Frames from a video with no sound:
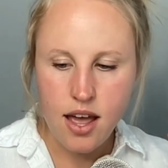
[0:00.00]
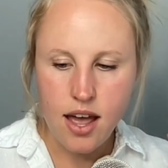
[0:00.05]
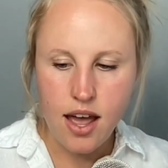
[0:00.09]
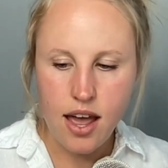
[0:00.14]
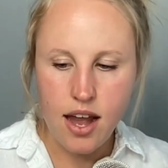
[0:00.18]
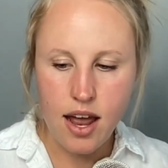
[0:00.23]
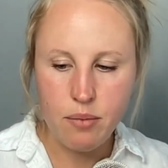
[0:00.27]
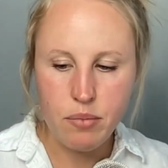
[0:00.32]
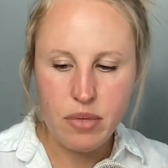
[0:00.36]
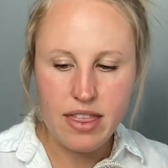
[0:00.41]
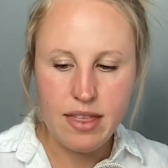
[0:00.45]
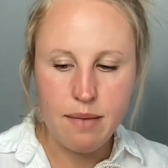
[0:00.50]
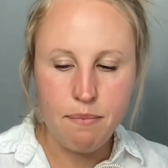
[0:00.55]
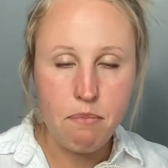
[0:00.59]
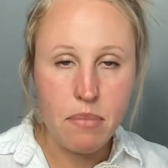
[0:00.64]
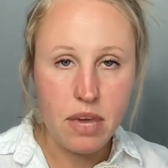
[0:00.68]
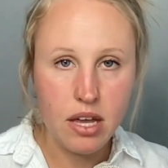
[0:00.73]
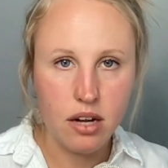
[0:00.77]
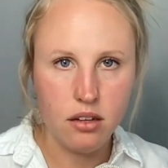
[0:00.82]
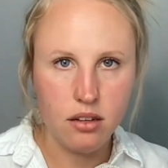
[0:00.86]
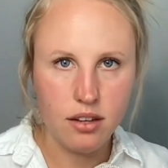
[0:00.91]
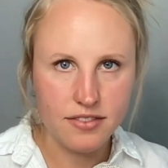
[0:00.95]
and I'm in the
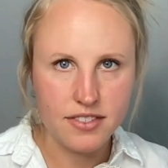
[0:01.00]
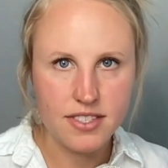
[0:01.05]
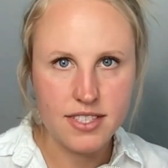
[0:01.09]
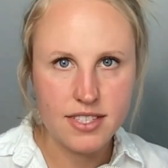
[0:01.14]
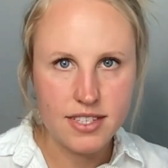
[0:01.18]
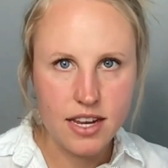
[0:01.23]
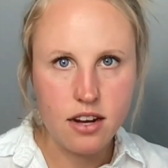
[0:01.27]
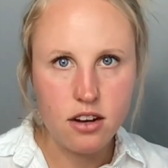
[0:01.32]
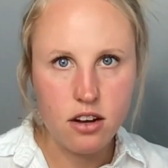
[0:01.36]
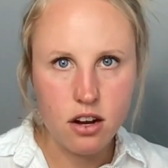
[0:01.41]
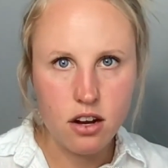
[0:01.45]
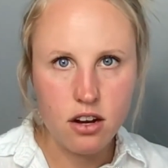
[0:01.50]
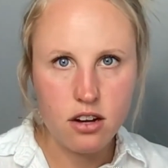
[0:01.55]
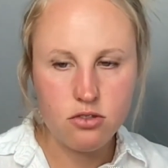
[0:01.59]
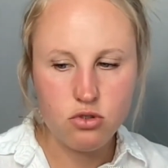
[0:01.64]
middle of standard.